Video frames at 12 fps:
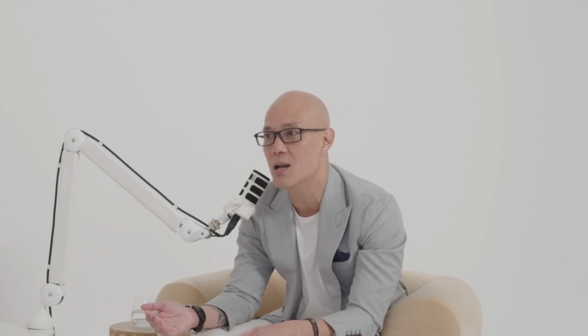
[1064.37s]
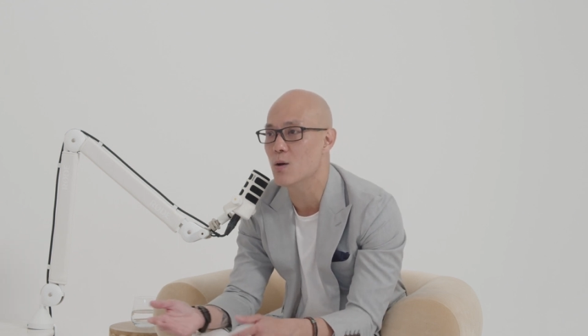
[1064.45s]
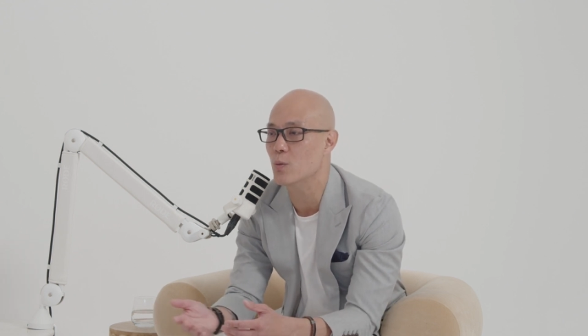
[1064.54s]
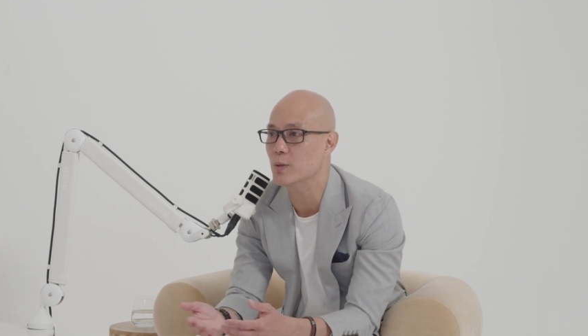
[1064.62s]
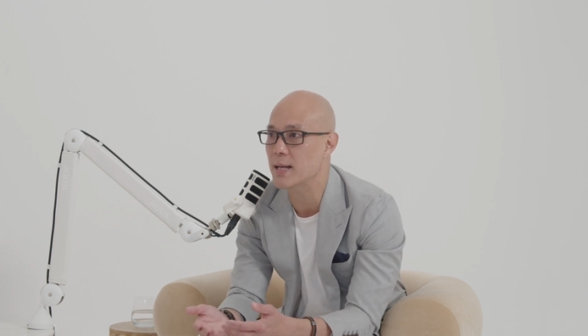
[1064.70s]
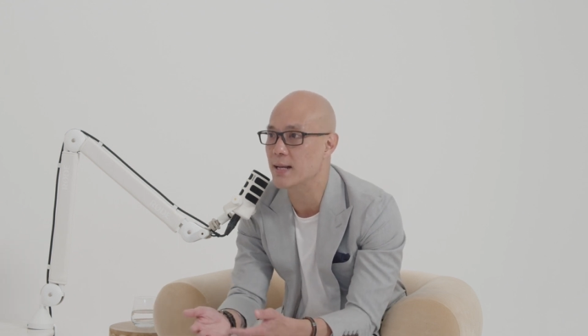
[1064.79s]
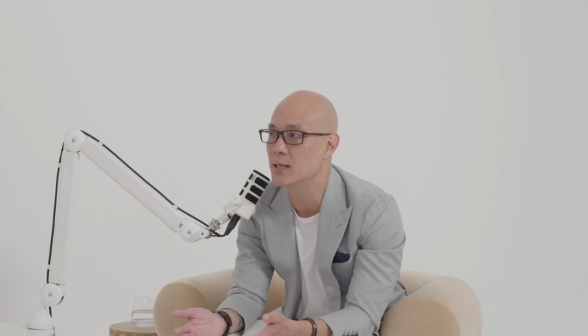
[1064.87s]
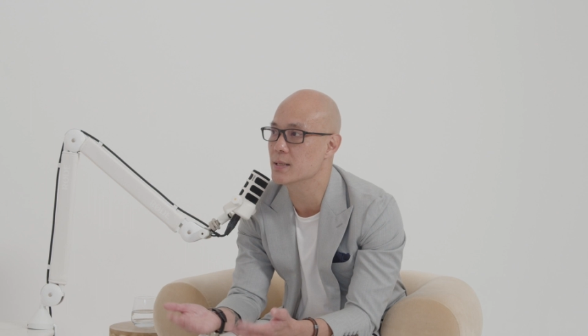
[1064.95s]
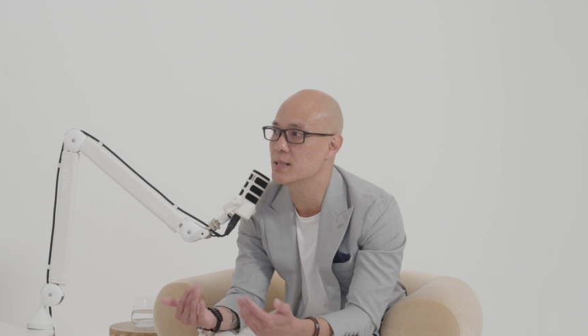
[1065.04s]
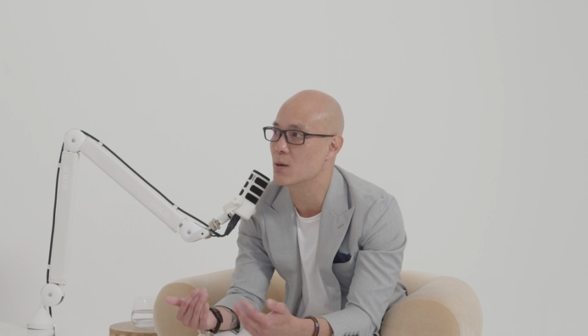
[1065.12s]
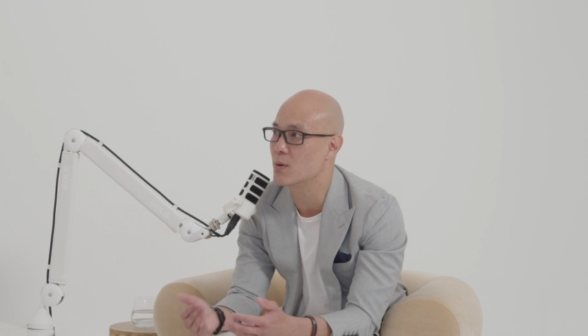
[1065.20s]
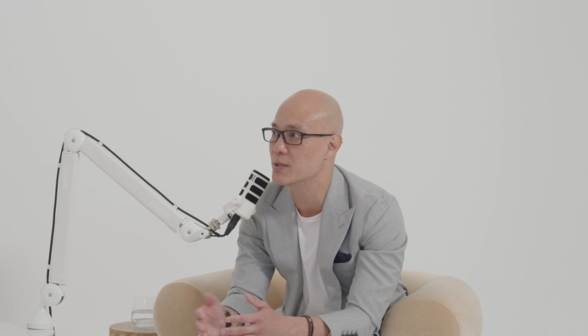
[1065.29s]
we'll then
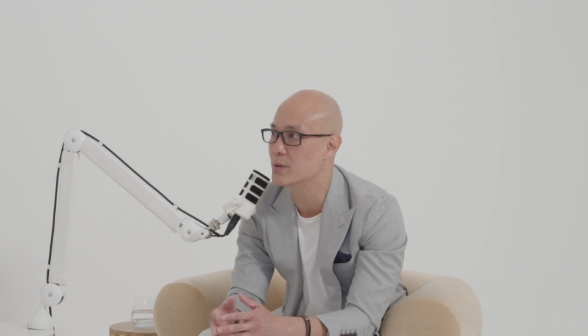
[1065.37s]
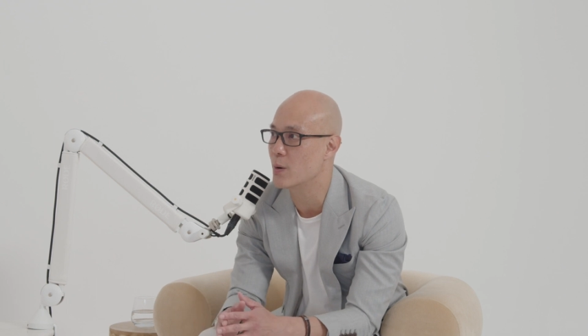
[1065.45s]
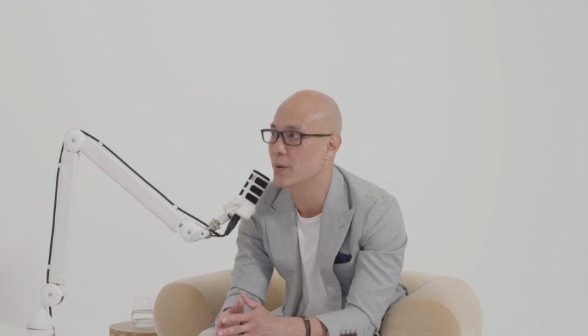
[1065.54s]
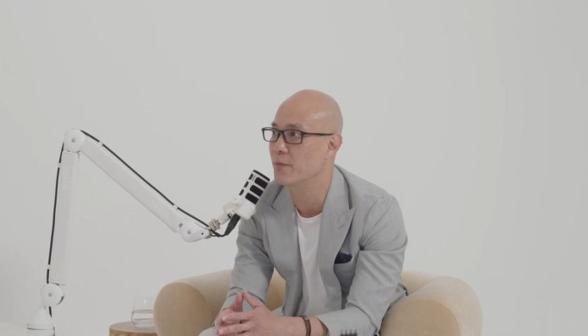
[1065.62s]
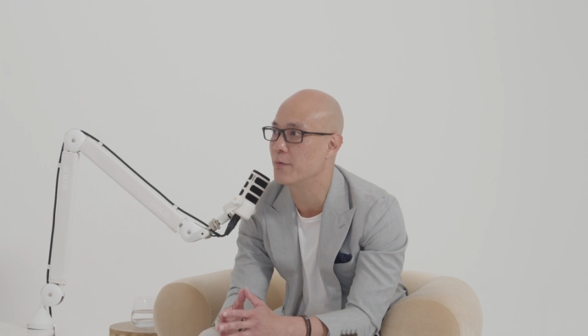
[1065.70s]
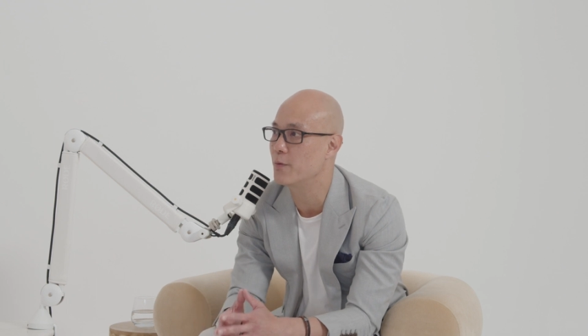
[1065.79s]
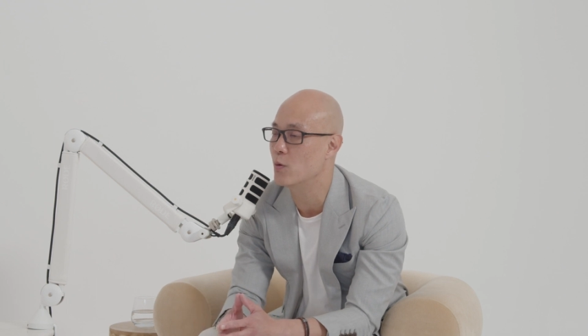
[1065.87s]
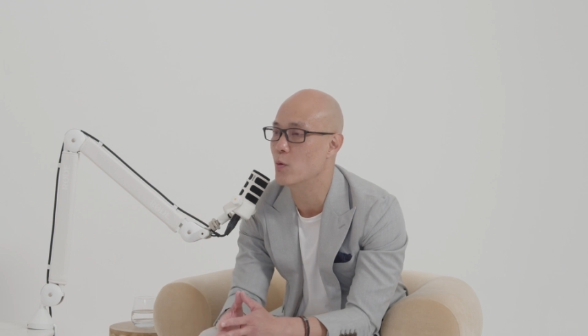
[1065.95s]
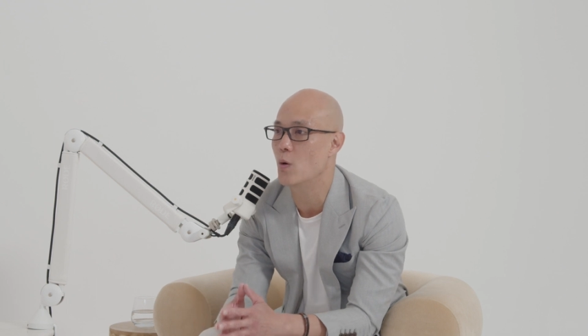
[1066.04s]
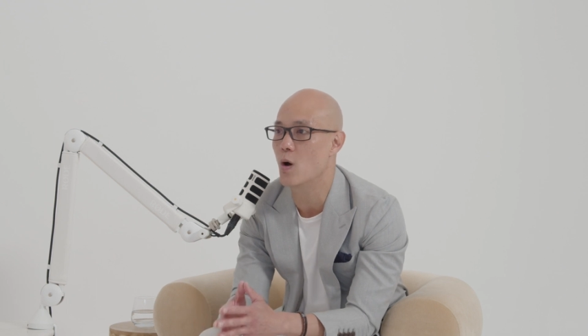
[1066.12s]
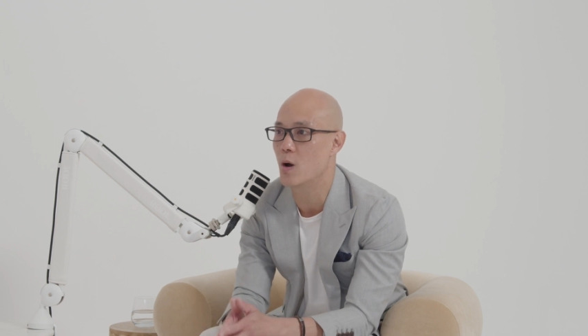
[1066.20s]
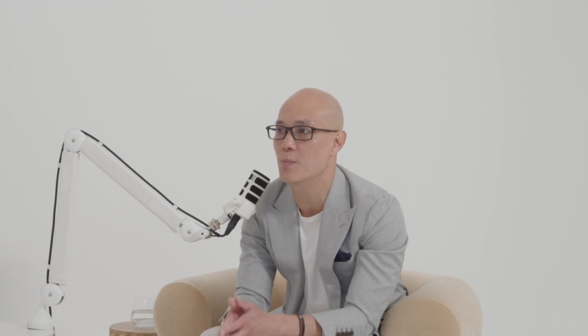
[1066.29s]
conduct what's called a
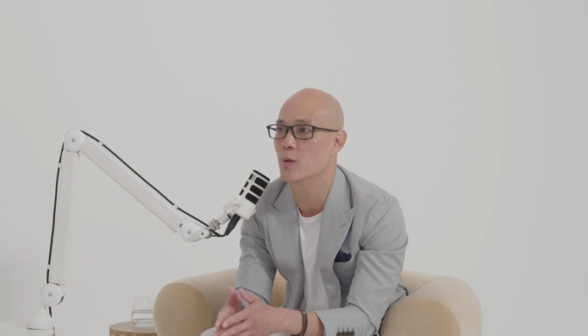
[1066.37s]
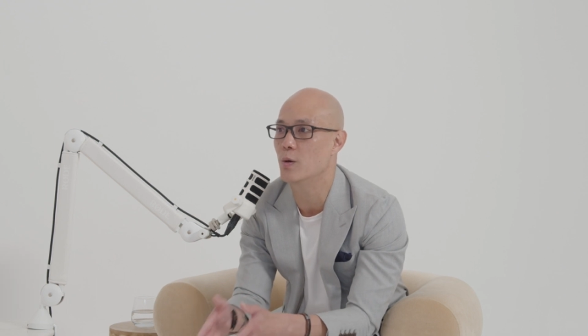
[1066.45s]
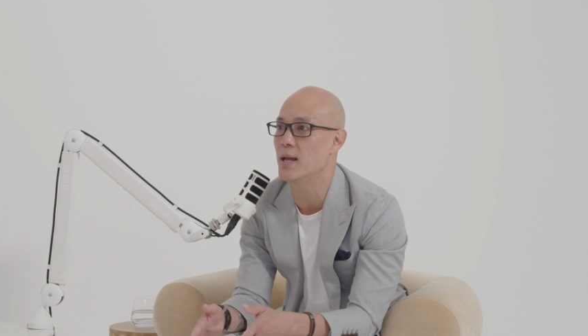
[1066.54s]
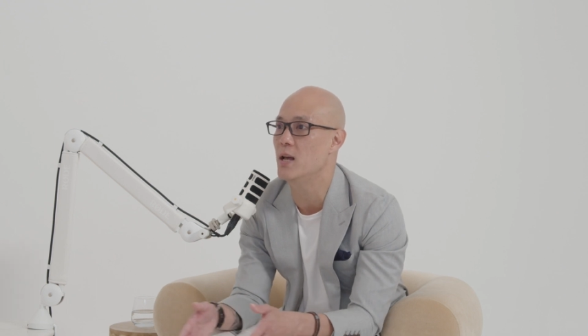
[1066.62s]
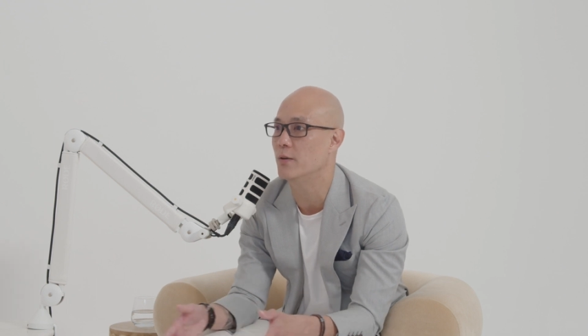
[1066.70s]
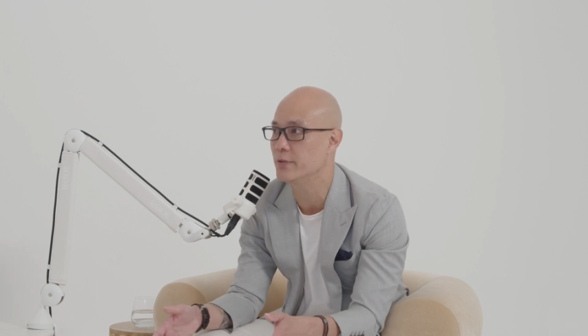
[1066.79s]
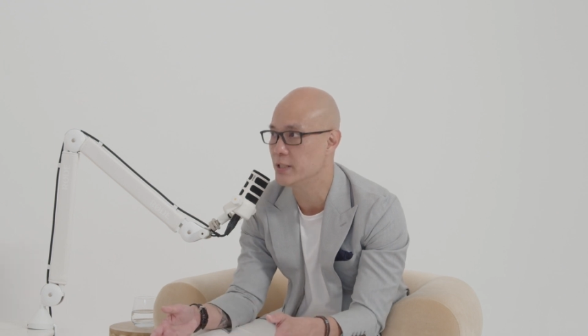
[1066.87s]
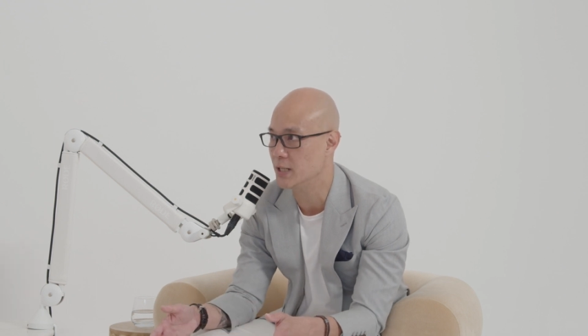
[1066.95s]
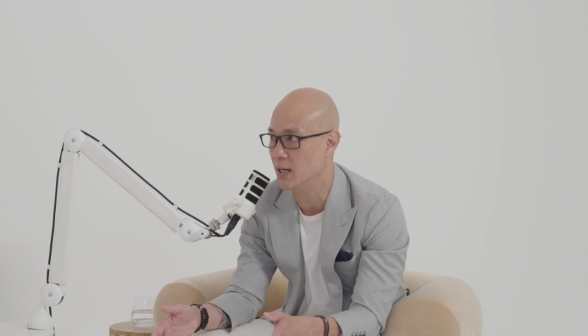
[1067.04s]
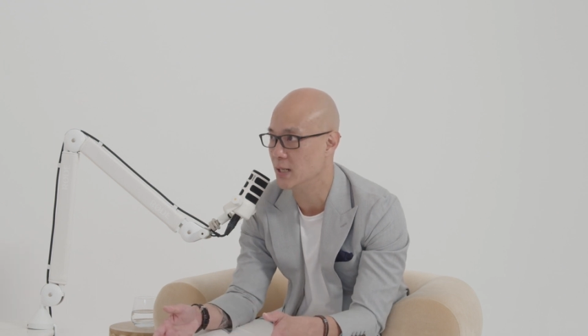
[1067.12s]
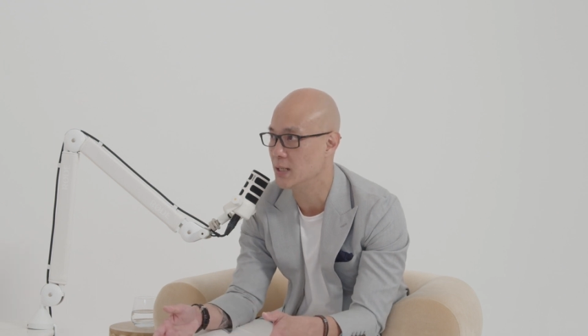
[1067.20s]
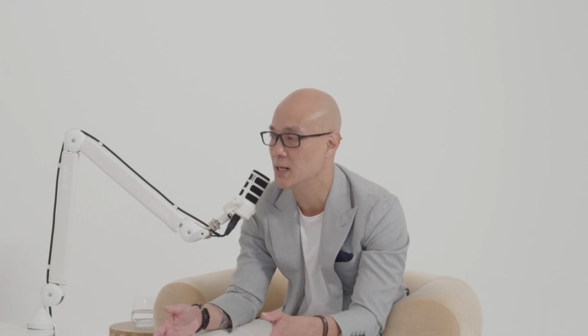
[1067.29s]
full home loan health check.